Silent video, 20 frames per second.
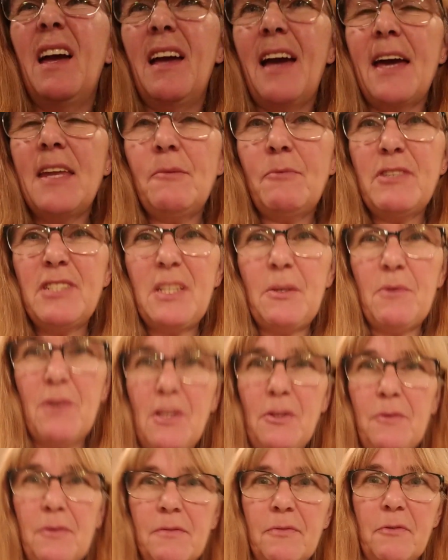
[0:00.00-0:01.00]
Kind of wish they were
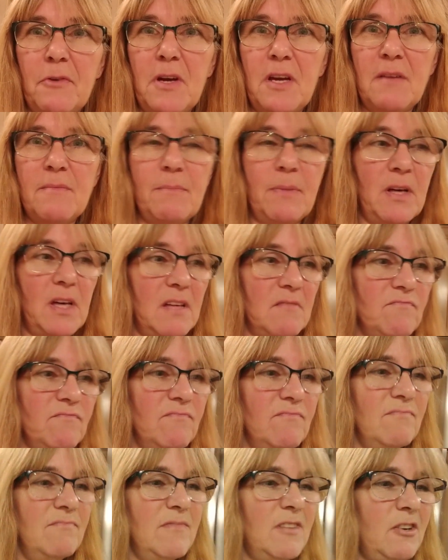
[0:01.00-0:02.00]
gluten free, but
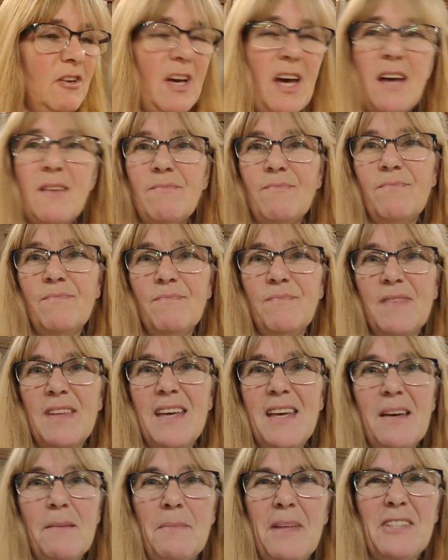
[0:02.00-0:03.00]
they're not.
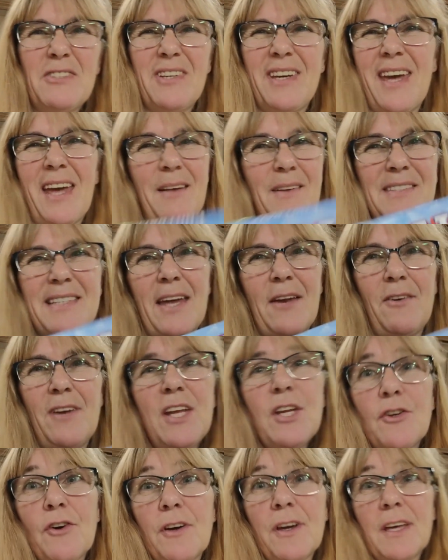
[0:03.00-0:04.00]
That's okay, cause I don't
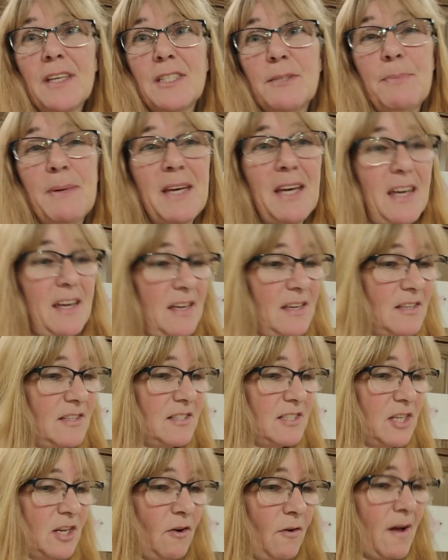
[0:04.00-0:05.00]
eat cookies.
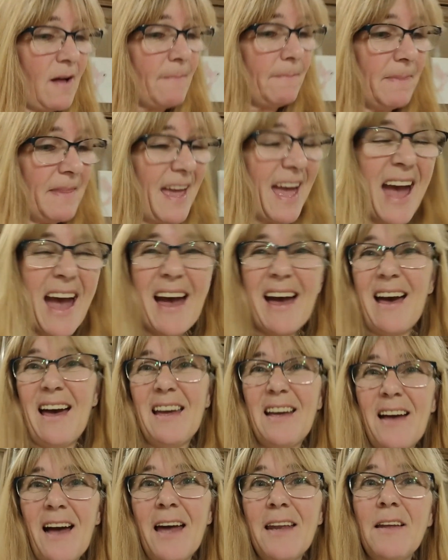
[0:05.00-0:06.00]
Because you know what?
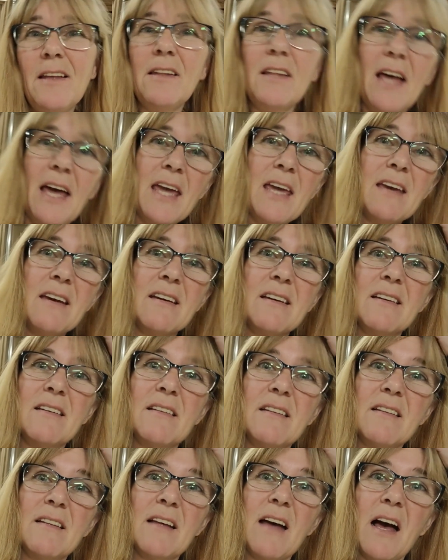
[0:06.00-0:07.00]
I kind of like.
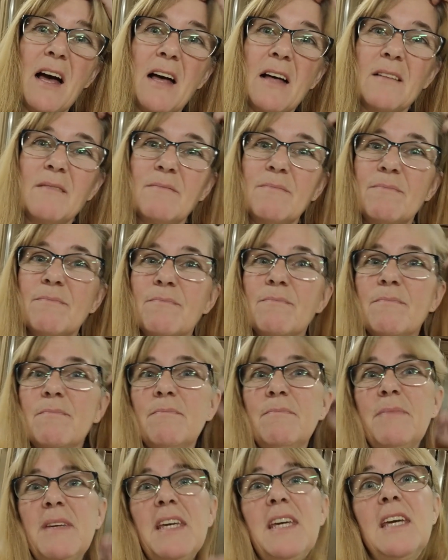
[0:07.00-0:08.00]
Um,
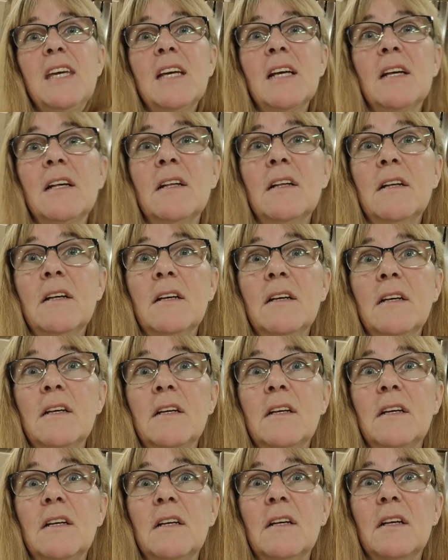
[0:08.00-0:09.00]

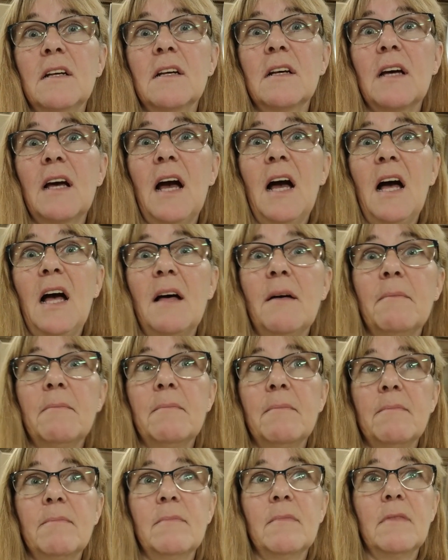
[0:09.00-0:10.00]
being
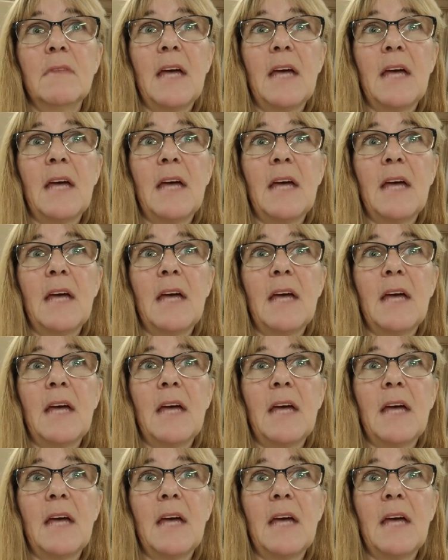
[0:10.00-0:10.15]
um,